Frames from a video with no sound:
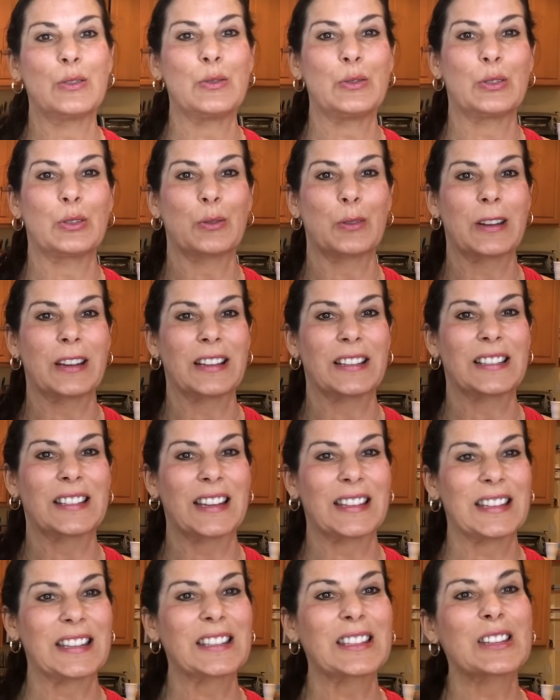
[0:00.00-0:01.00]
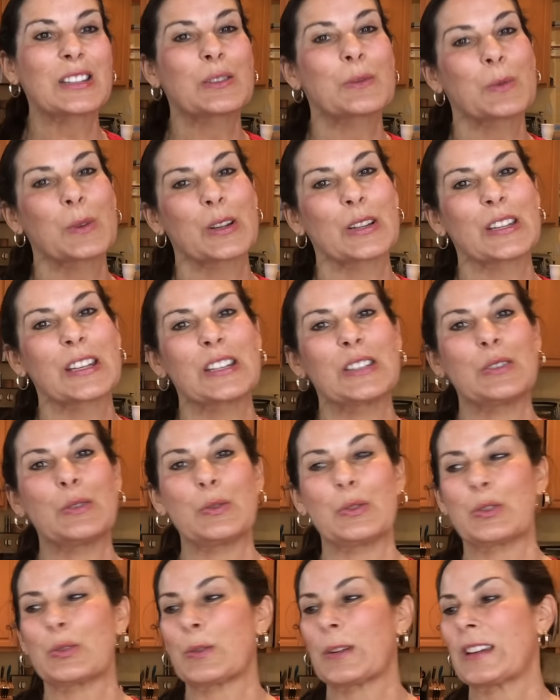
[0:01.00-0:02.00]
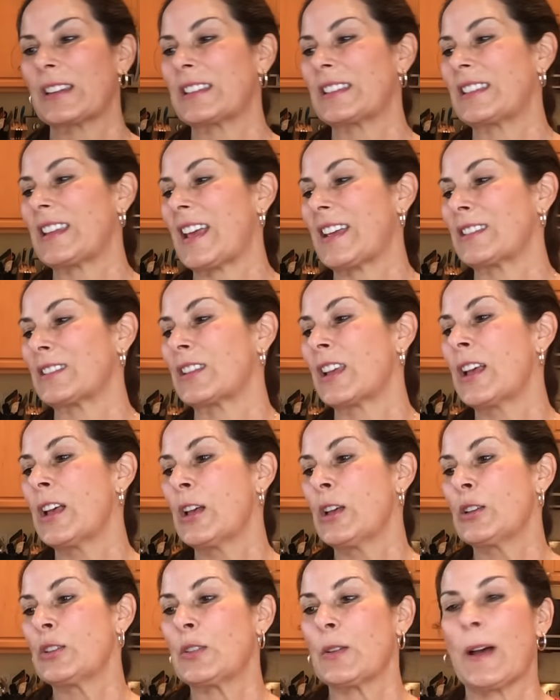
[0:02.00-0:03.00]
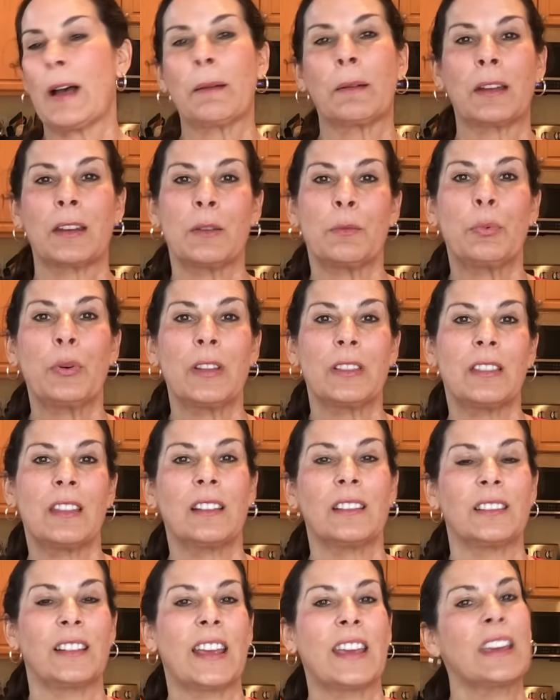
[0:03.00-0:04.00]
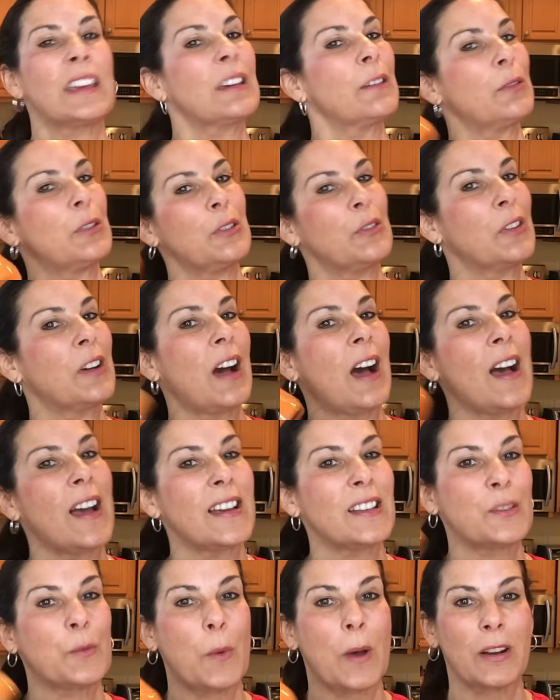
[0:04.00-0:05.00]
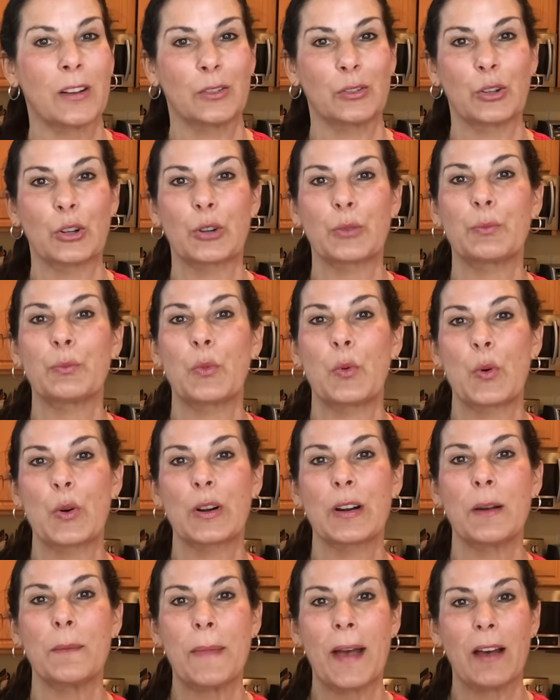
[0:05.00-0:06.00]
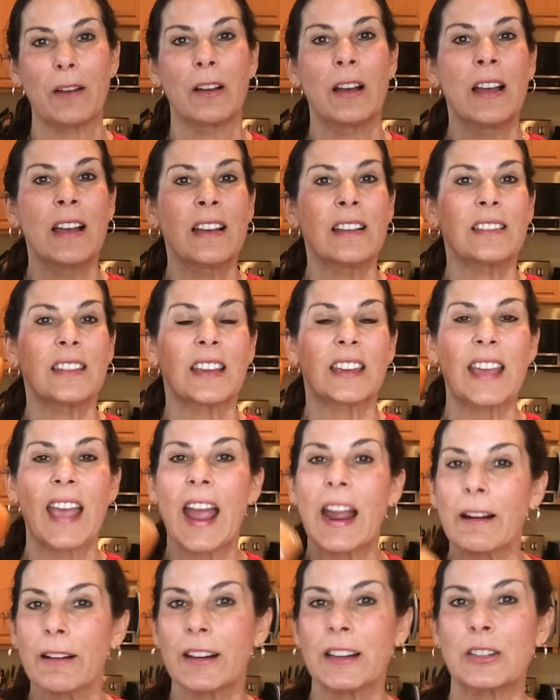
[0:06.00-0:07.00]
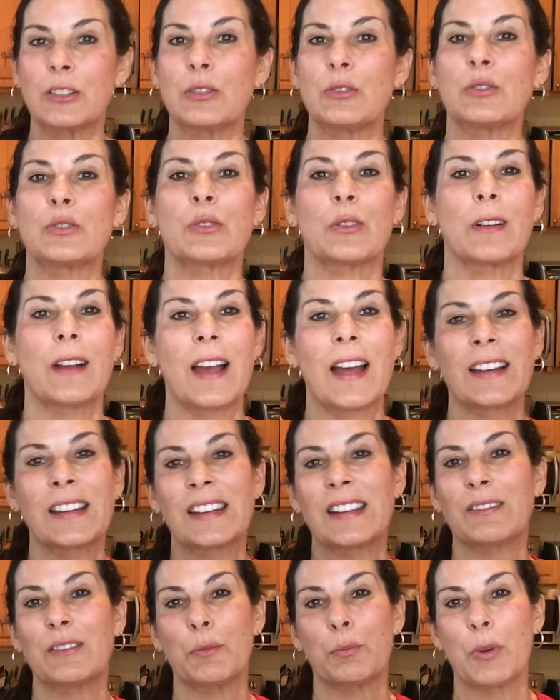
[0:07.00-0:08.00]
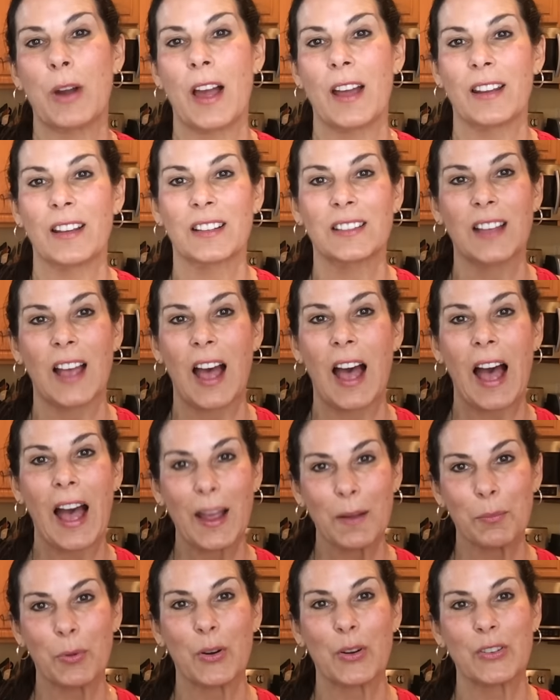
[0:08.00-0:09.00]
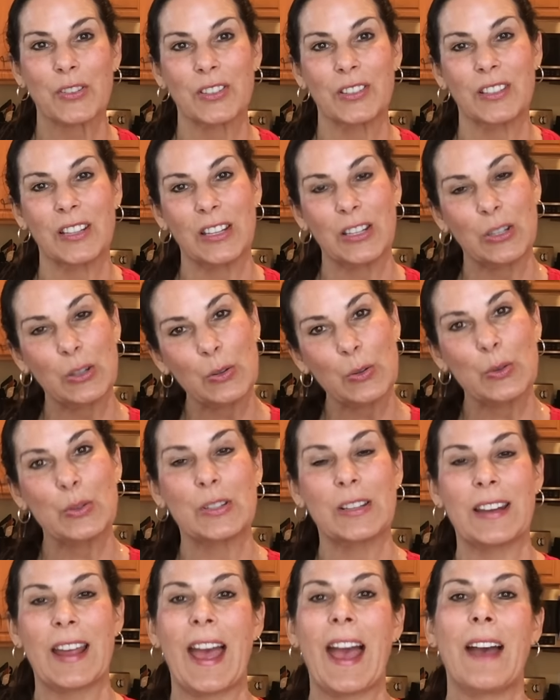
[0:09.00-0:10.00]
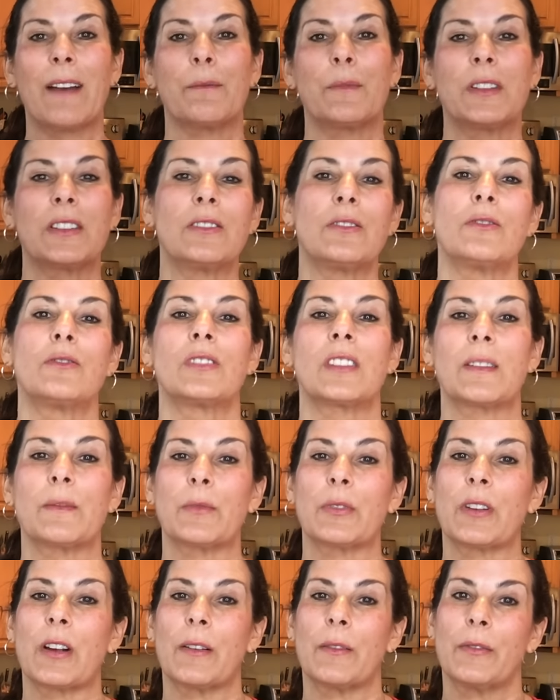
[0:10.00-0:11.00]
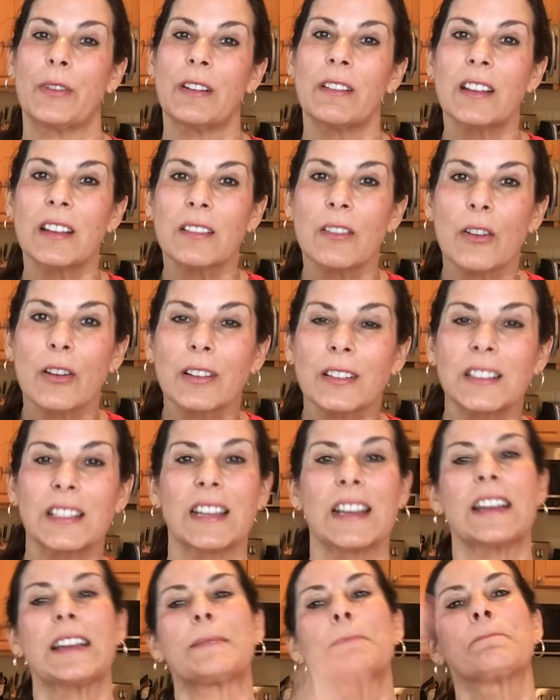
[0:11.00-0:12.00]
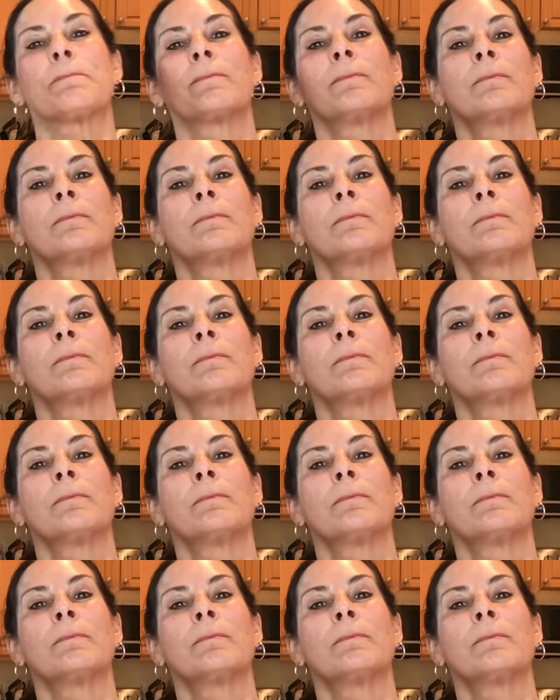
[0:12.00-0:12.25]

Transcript: nutrients. And this is really nutrient dense. So I'm gonna put the link if you guys wanna learn more about the carrot juice or any of the products I personally use and have been using for a very long time